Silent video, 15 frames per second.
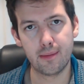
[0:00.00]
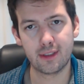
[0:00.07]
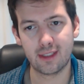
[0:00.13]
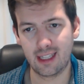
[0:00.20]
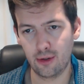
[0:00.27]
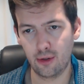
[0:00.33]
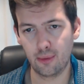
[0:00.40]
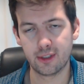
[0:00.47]
Do
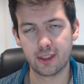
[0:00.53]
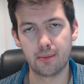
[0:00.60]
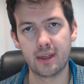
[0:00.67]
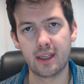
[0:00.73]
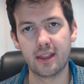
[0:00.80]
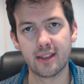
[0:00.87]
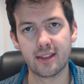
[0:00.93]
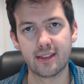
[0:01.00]
they all want to be
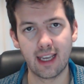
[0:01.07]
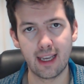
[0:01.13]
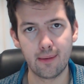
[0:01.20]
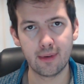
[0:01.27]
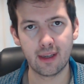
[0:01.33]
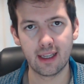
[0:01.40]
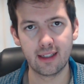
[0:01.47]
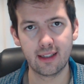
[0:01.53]
in the same
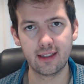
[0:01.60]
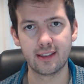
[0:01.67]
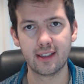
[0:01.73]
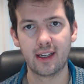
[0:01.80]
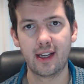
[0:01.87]
guild?